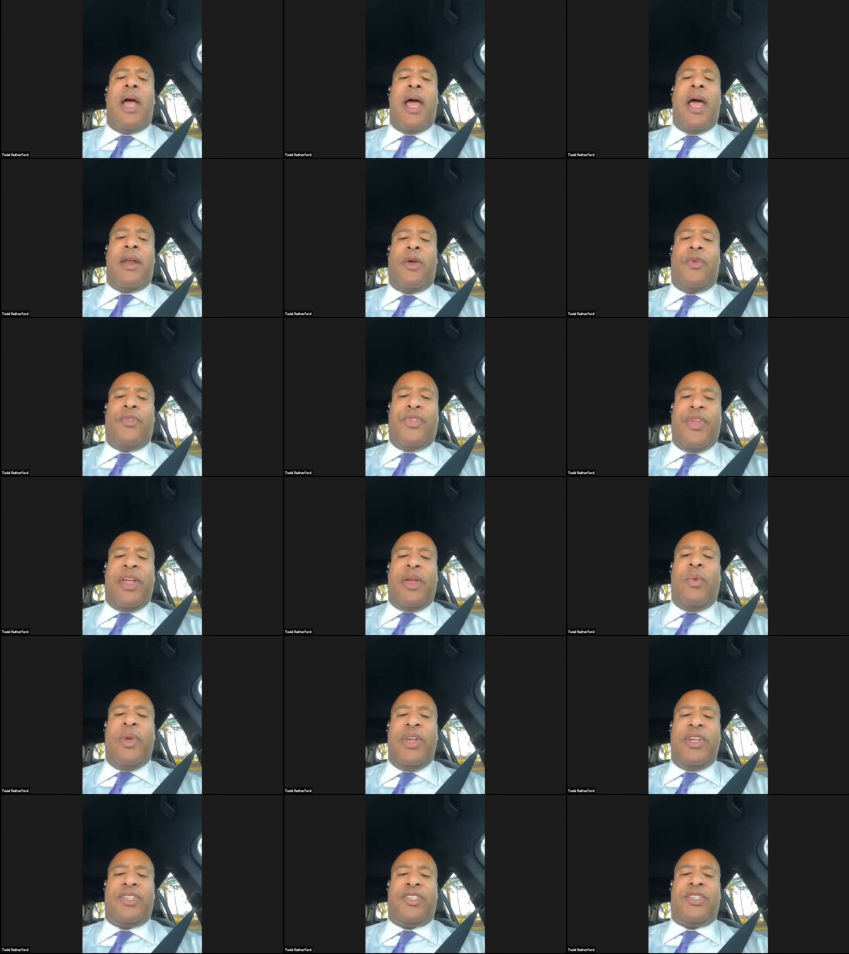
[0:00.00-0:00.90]
I don't think
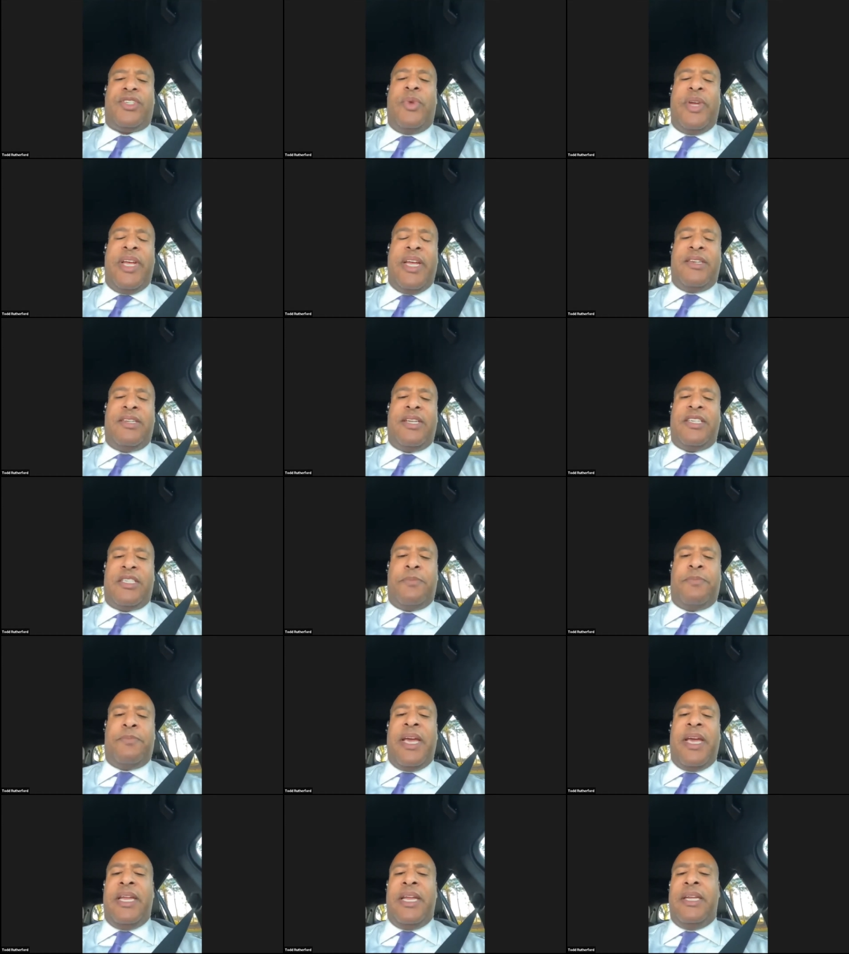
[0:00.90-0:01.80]
we we
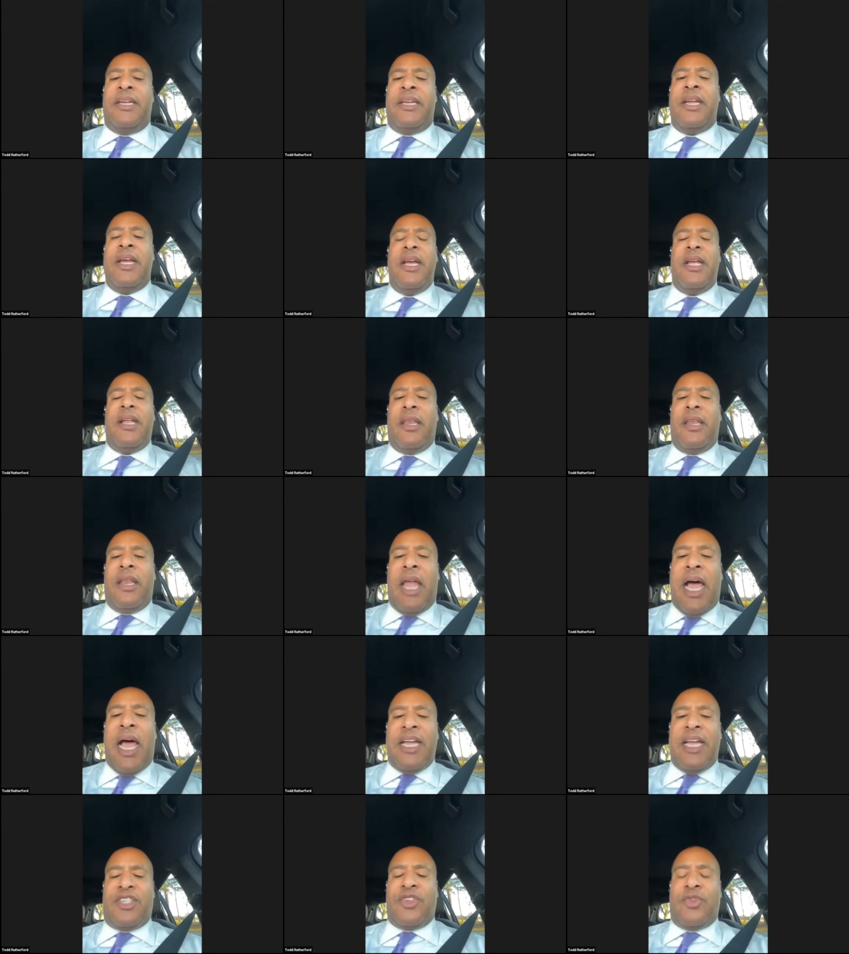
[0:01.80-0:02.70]
anticipated
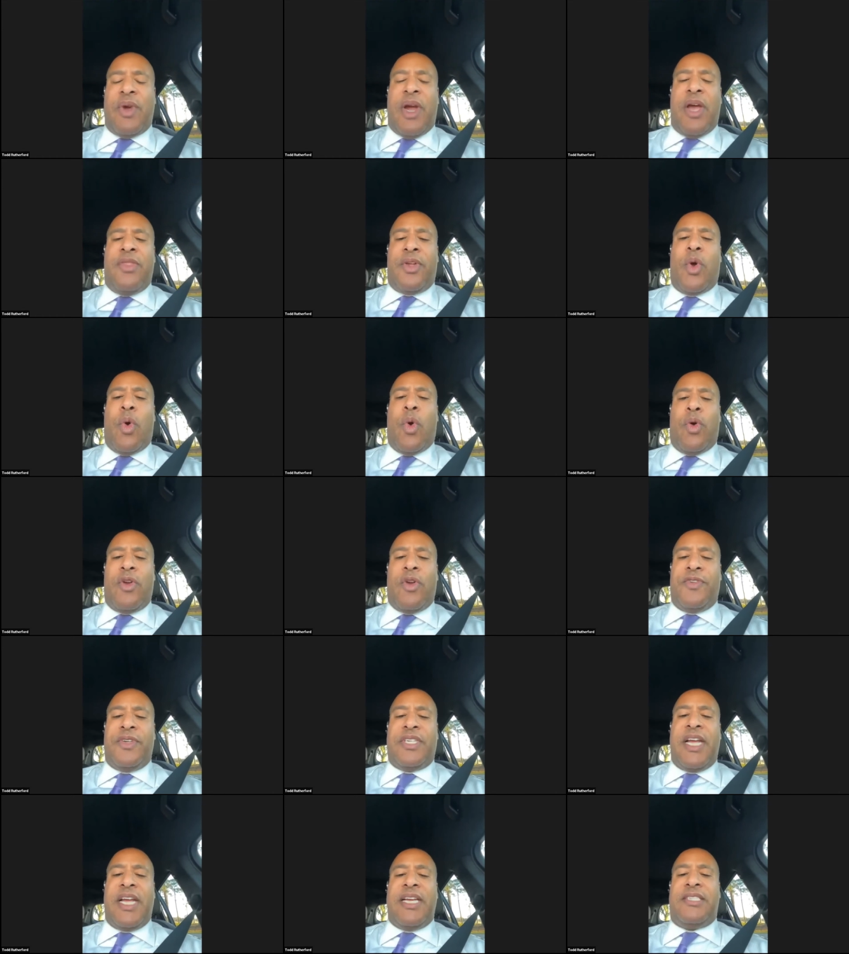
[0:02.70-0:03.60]
lines around the corner for
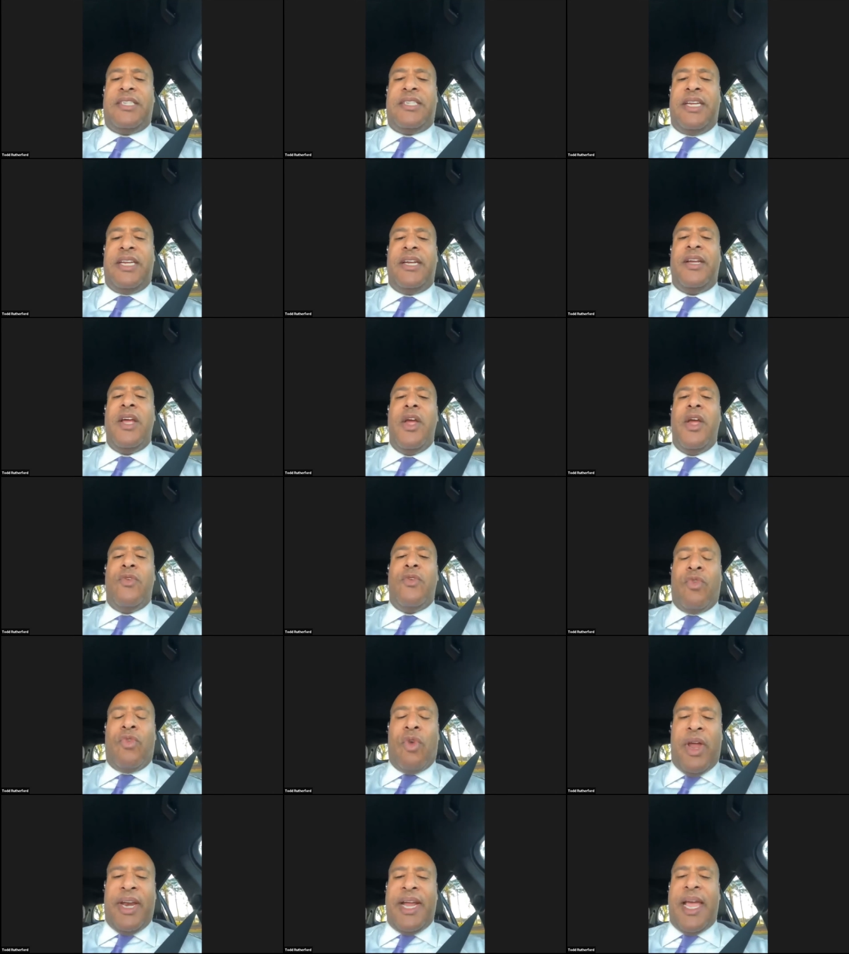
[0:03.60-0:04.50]
testing,
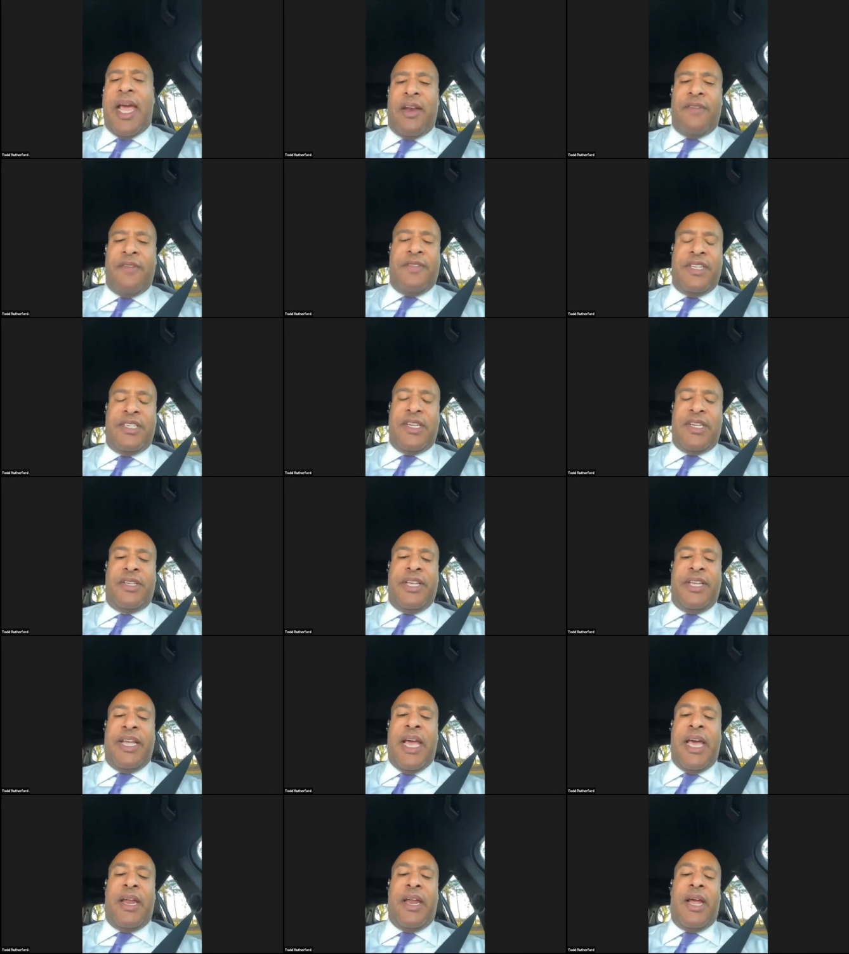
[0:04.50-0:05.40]
running out of the,
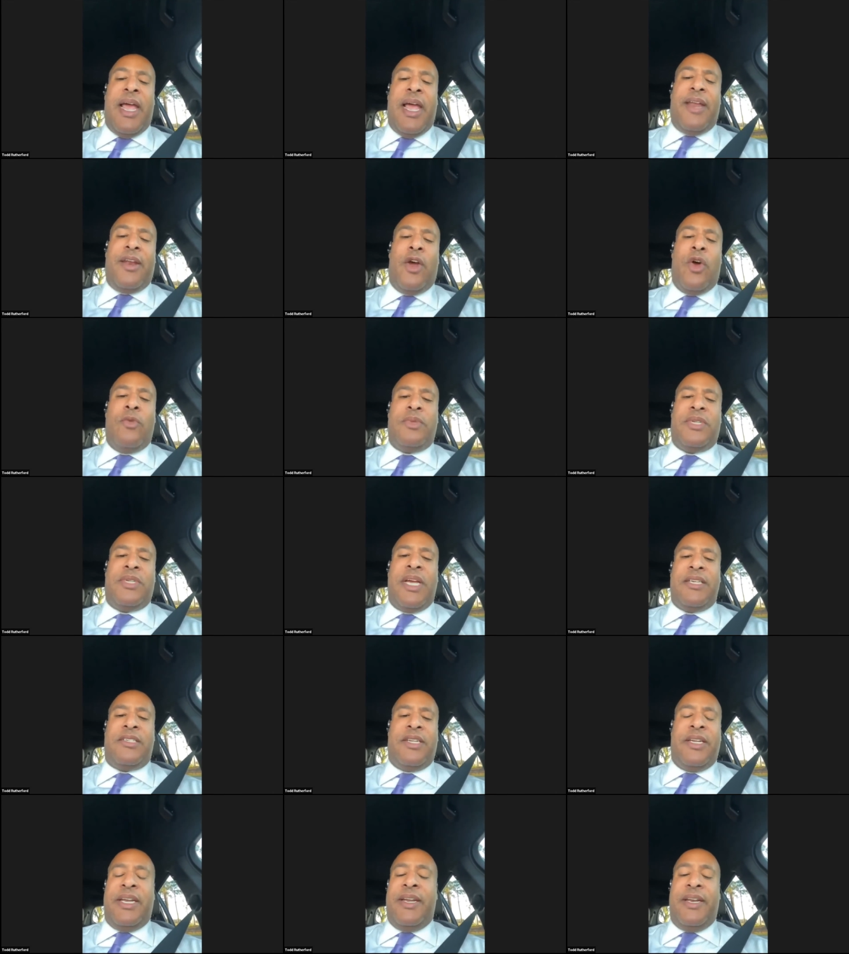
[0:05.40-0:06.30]
the at home
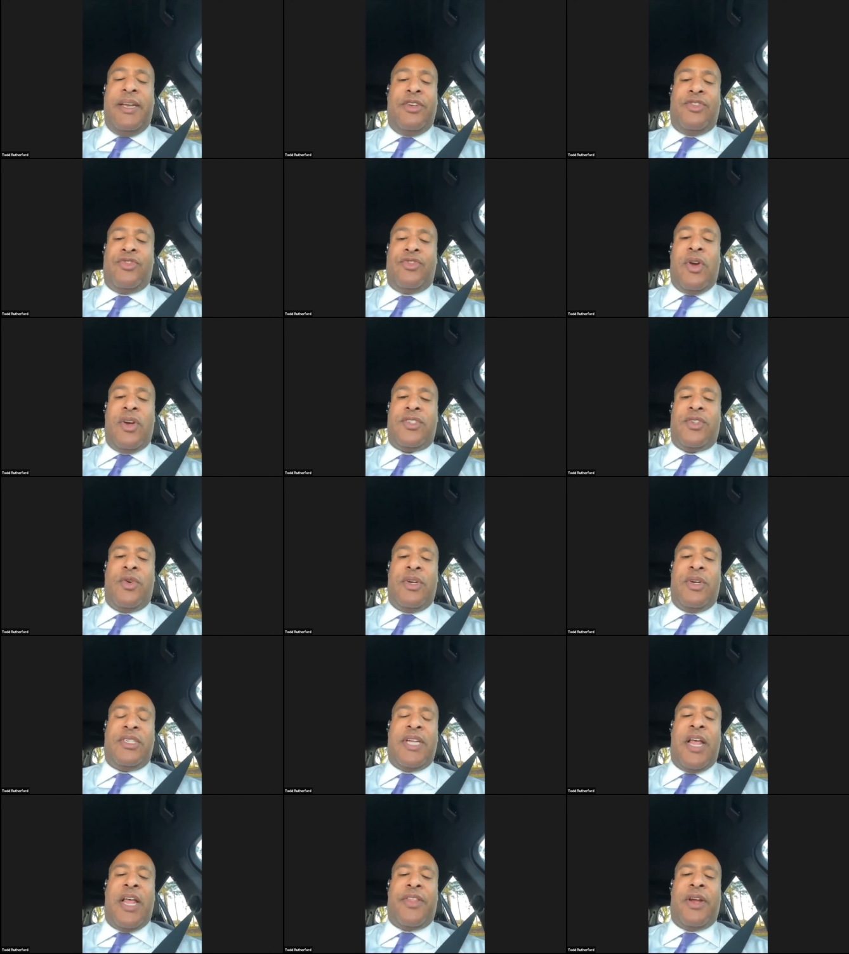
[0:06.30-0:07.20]
test in any drugstore in
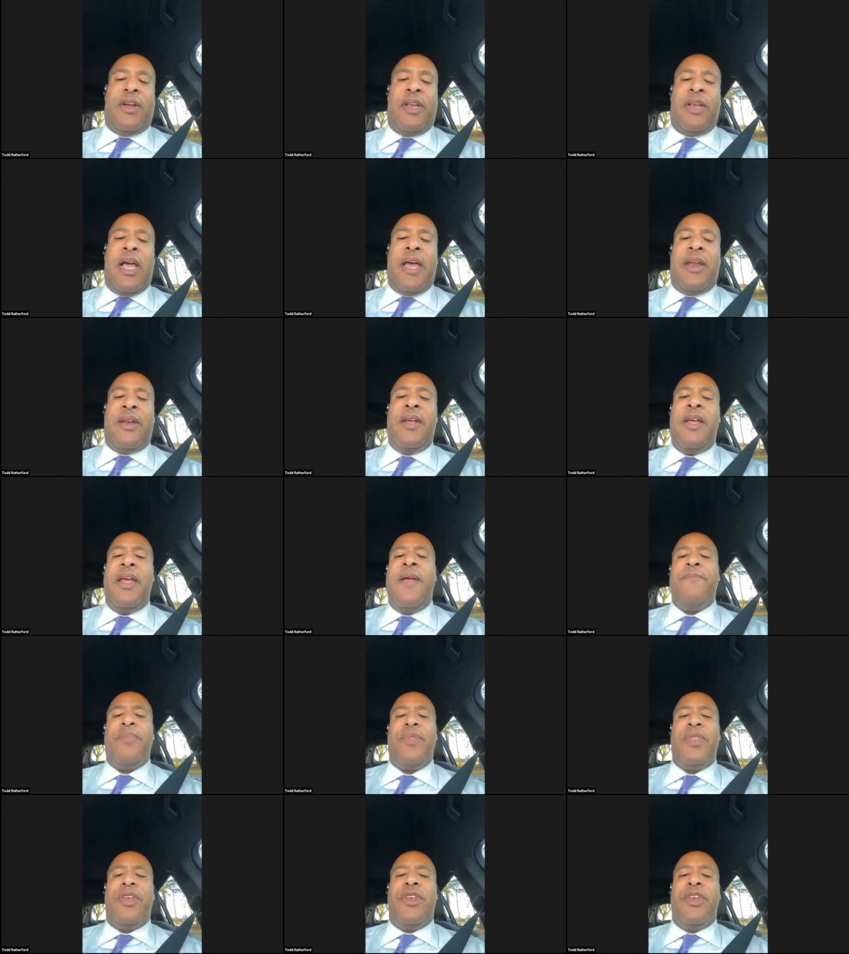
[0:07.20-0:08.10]
South Carolina.
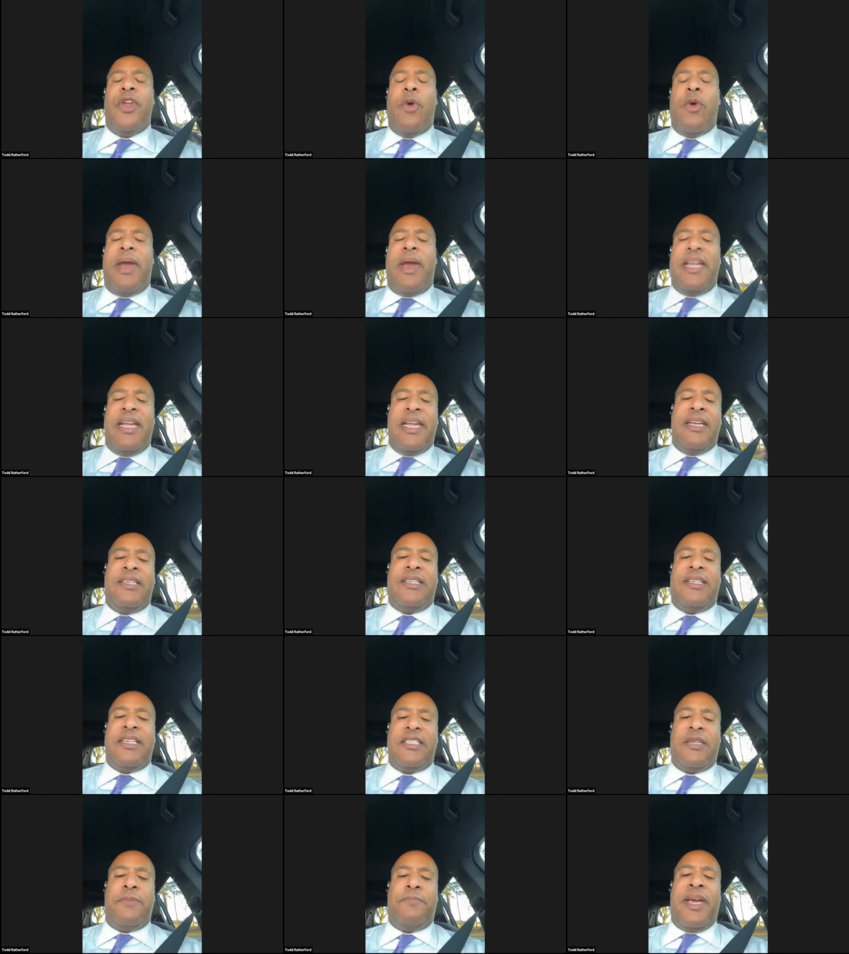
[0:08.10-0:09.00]
Nobody
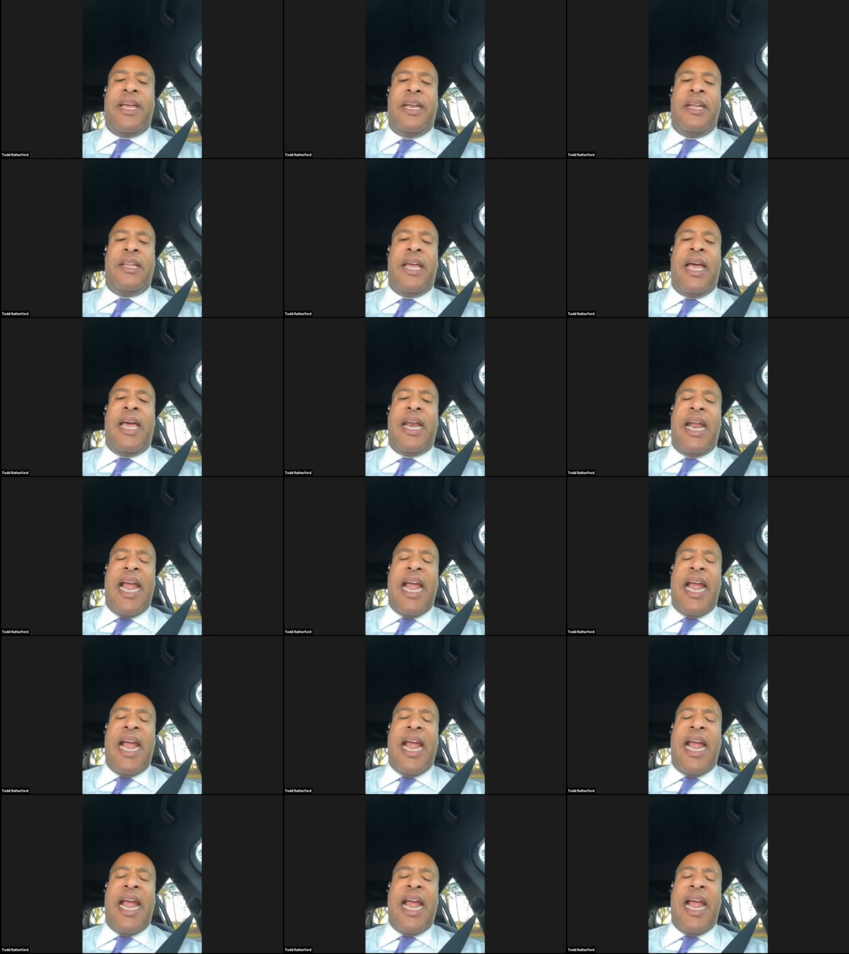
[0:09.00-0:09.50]
anticipated that.